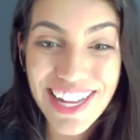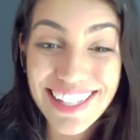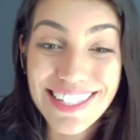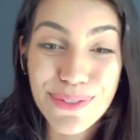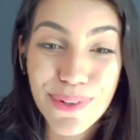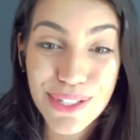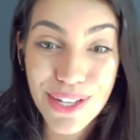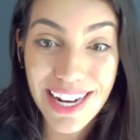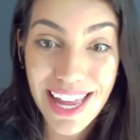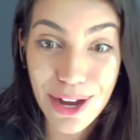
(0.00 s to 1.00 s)
And this is what's
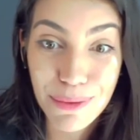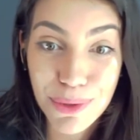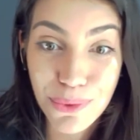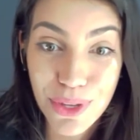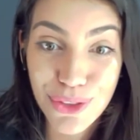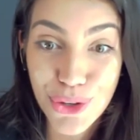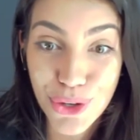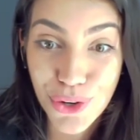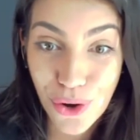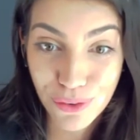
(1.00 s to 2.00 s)
gonna help you with
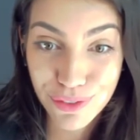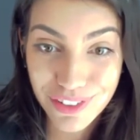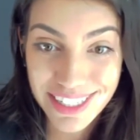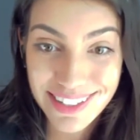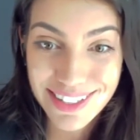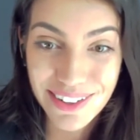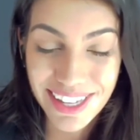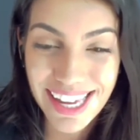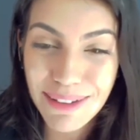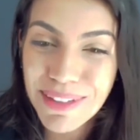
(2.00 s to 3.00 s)
your confidence,
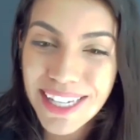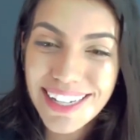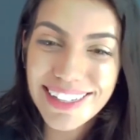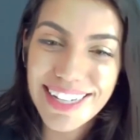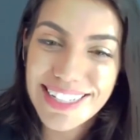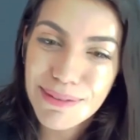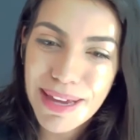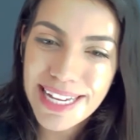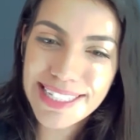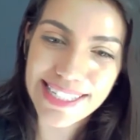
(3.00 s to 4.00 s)
okay? Does it
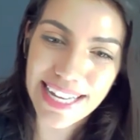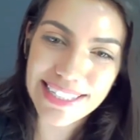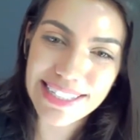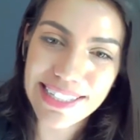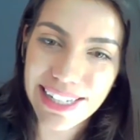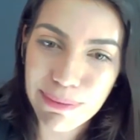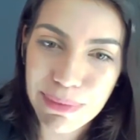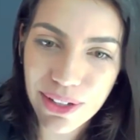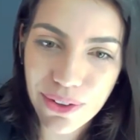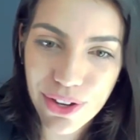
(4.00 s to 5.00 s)
make sense? Let me
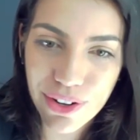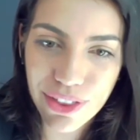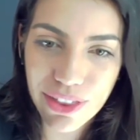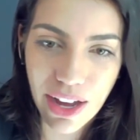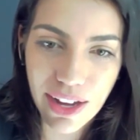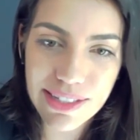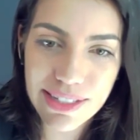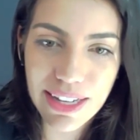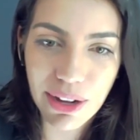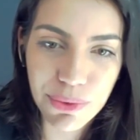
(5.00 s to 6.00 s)
know your thoughts.
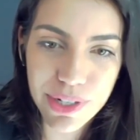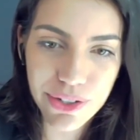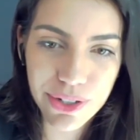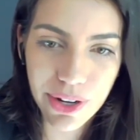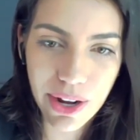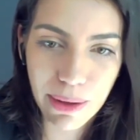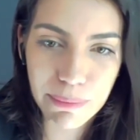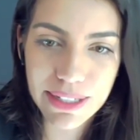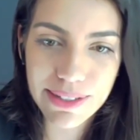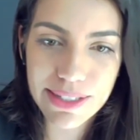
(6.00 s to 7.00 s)
I'll read your
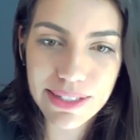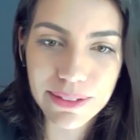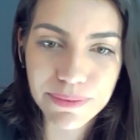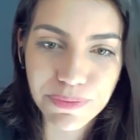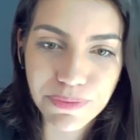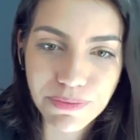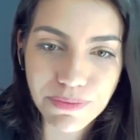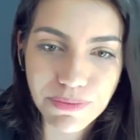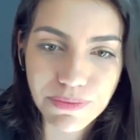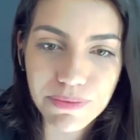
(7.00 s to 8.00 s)
comments.
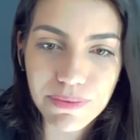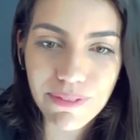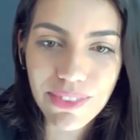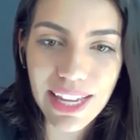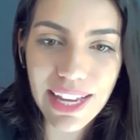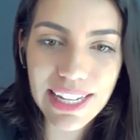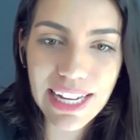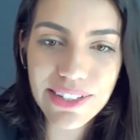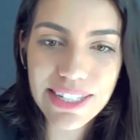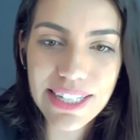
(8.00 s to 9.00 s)

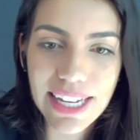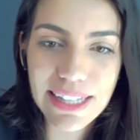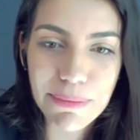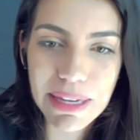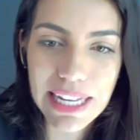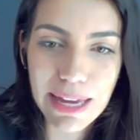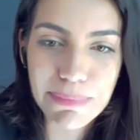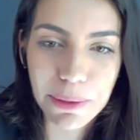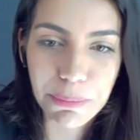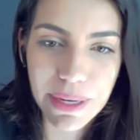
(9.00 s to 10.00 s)
Hannah is saying the meaning
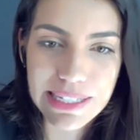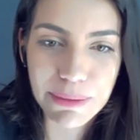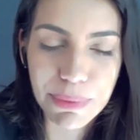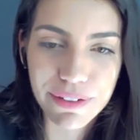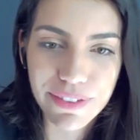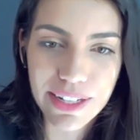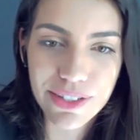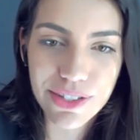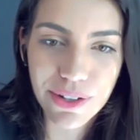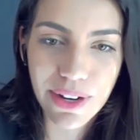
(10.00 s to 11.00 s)
about present perfect
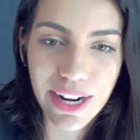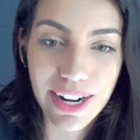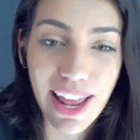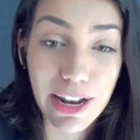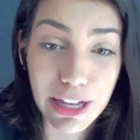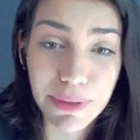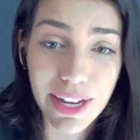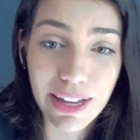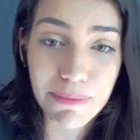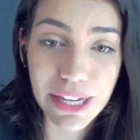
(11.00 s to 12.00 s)
is so hard, and I'm
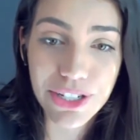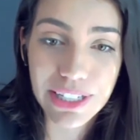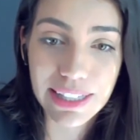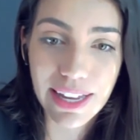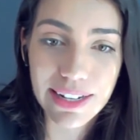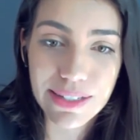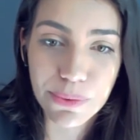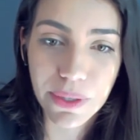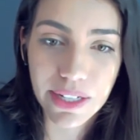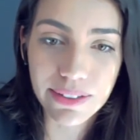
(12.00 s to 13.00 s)
gonna mention that as
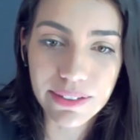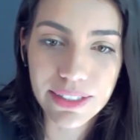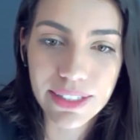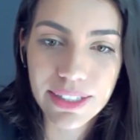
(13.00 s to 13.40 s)
well.